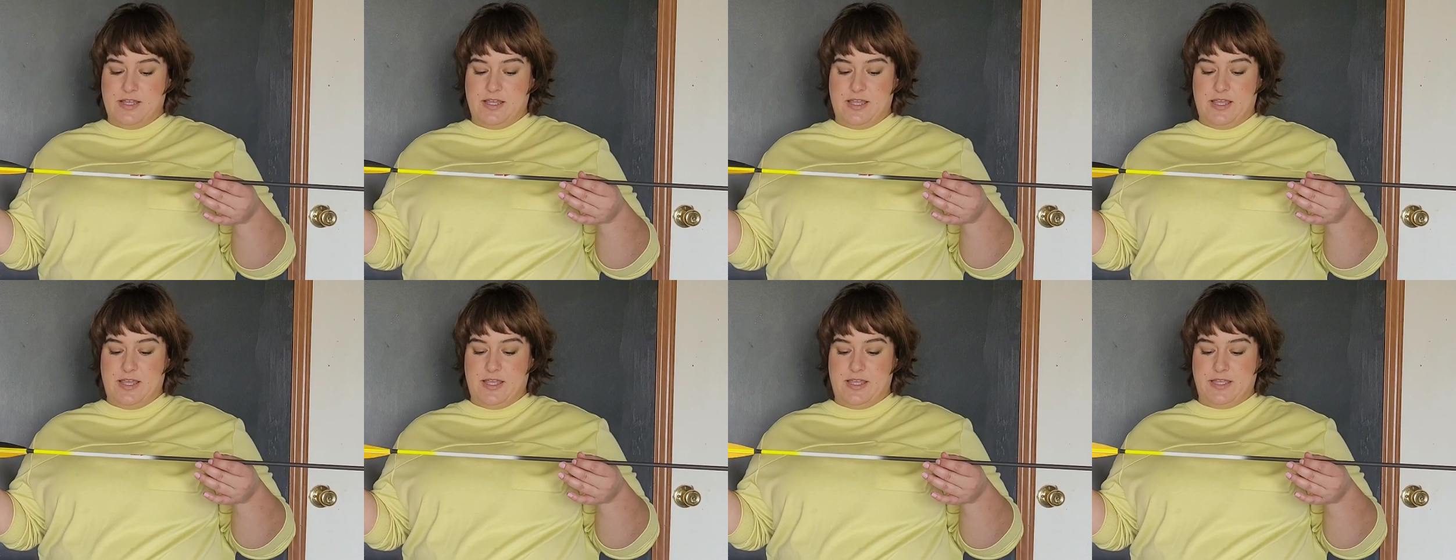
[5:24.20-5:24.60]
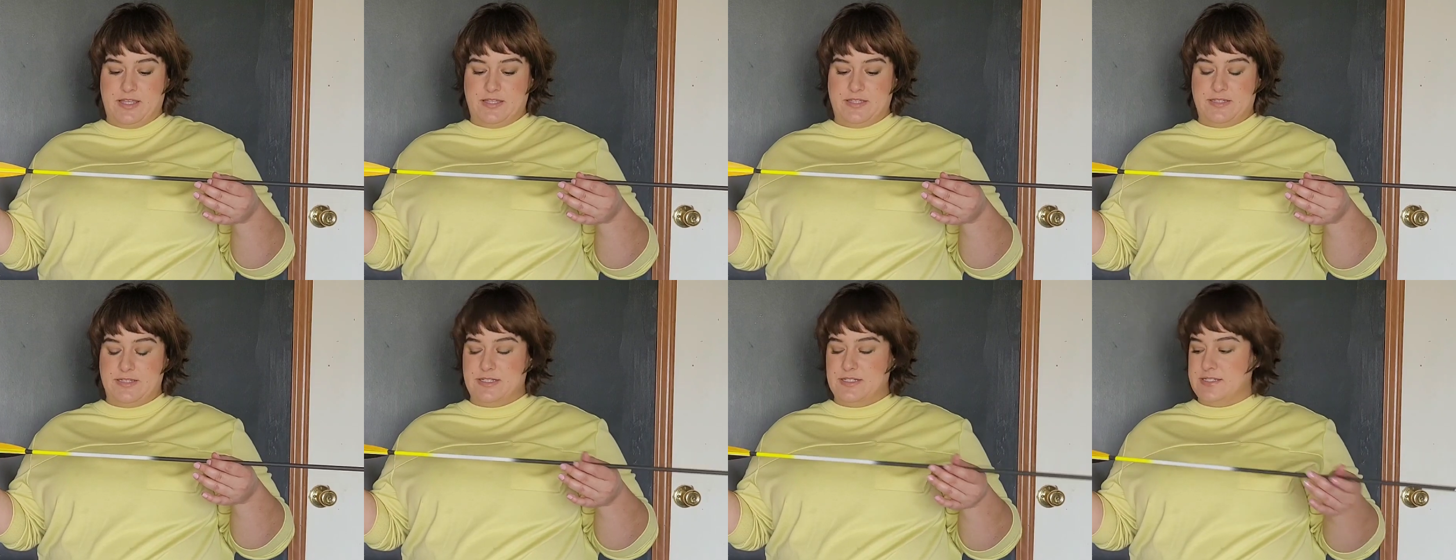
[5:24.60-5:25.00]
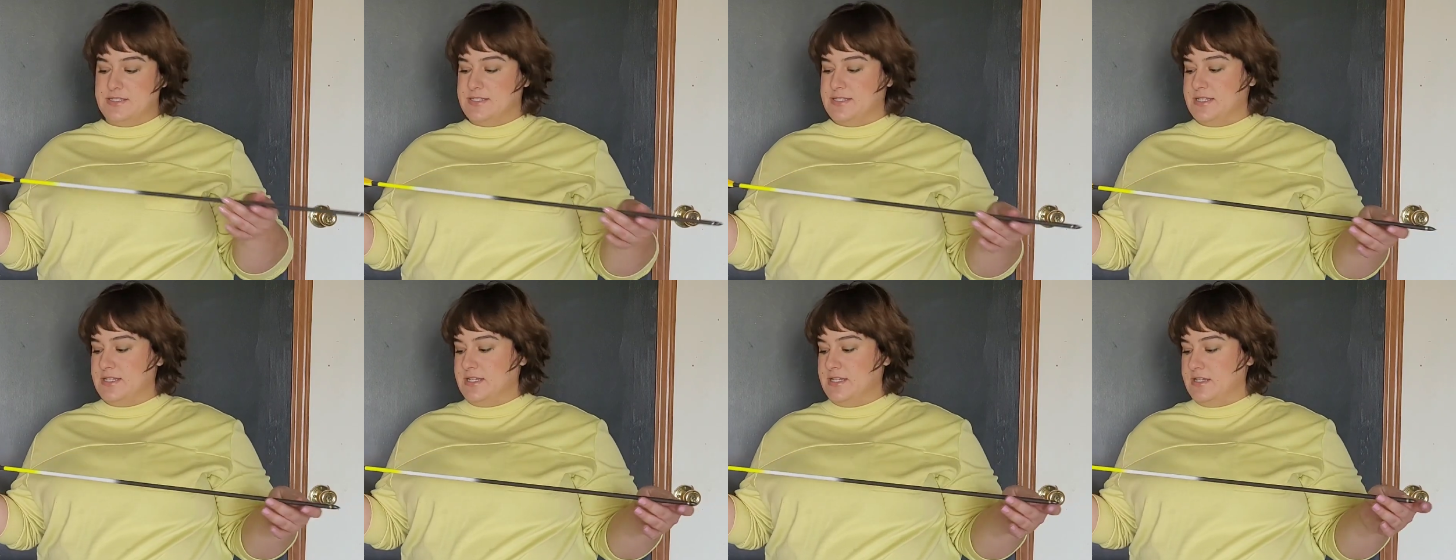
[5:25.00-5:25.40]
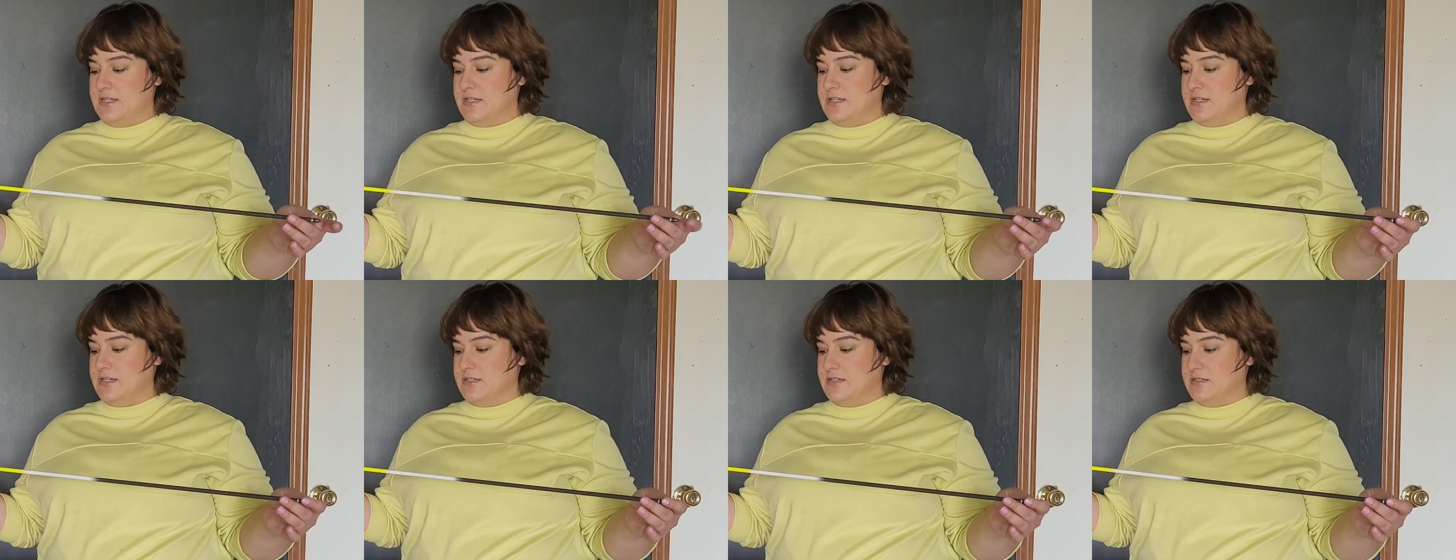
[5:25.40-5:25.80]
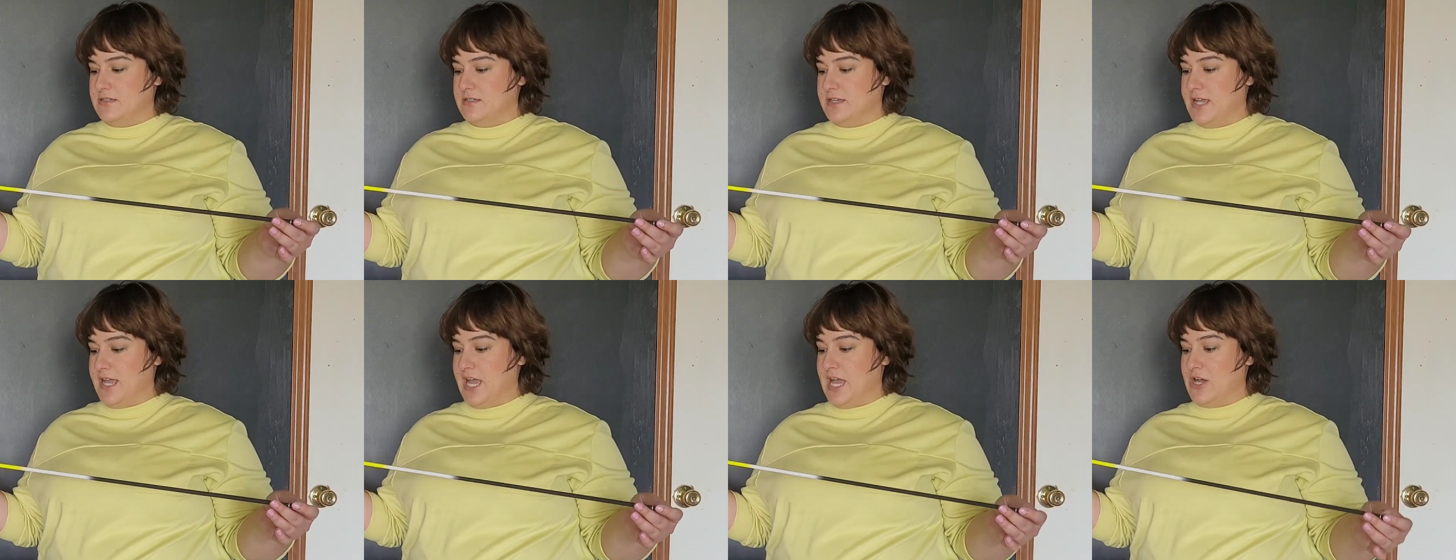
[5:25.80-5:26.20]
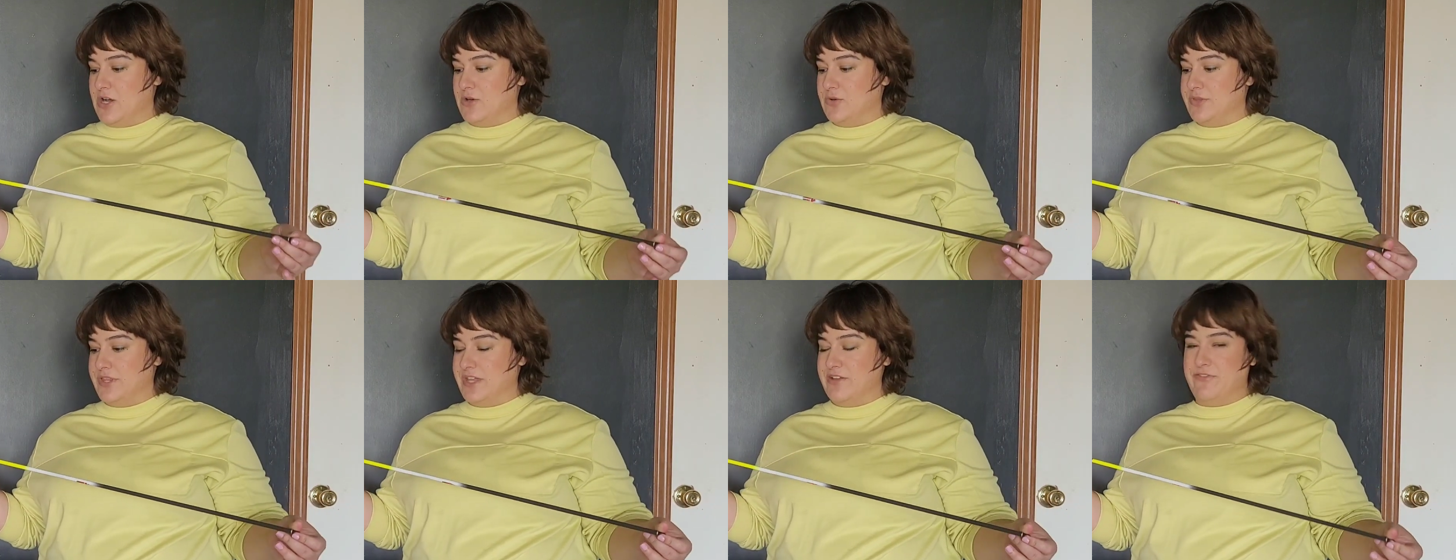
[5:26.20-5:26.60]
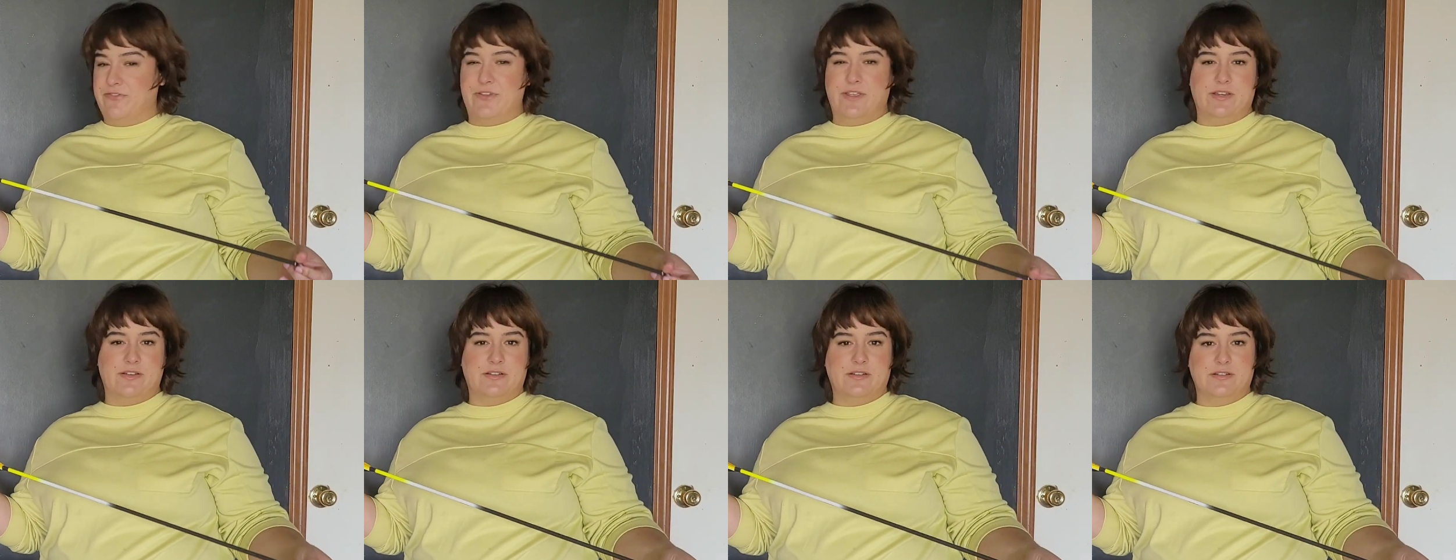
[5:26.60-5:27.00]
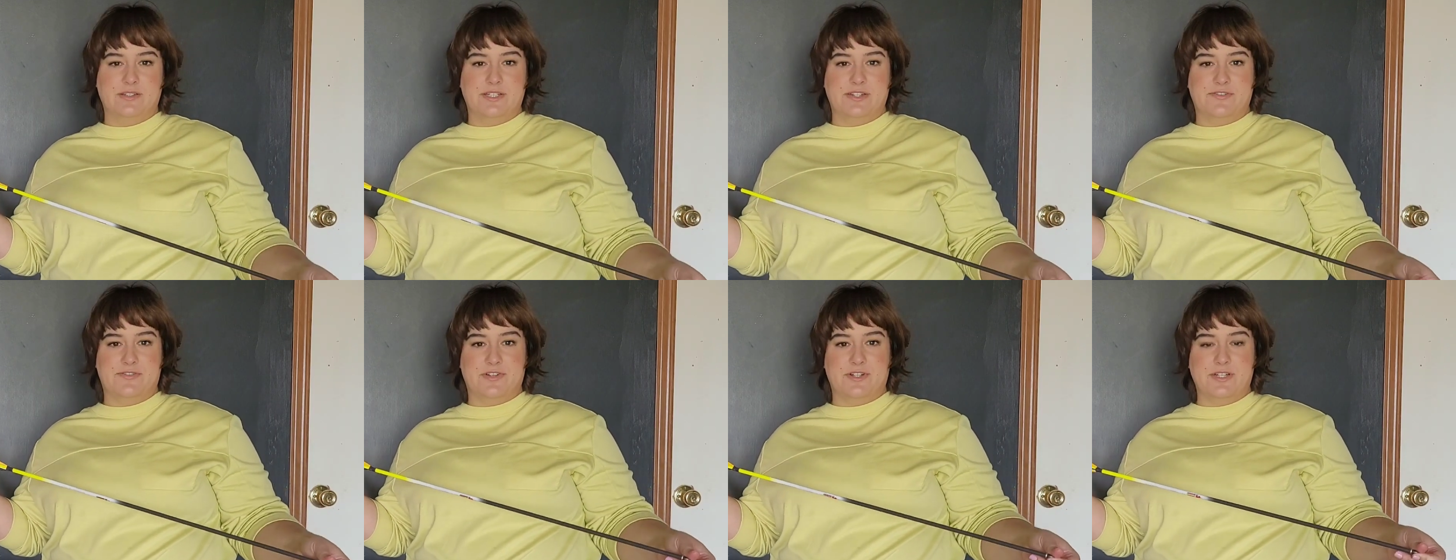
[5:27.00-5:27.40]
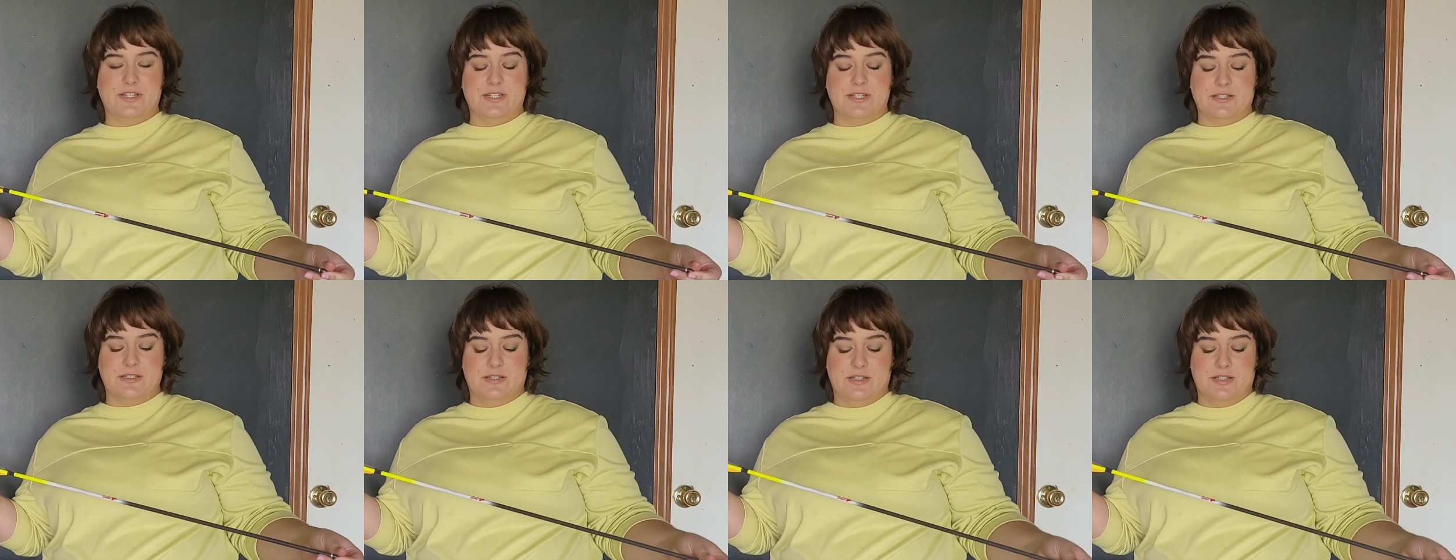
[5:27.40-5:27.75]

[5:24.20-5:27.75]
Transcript: and see how they feel different.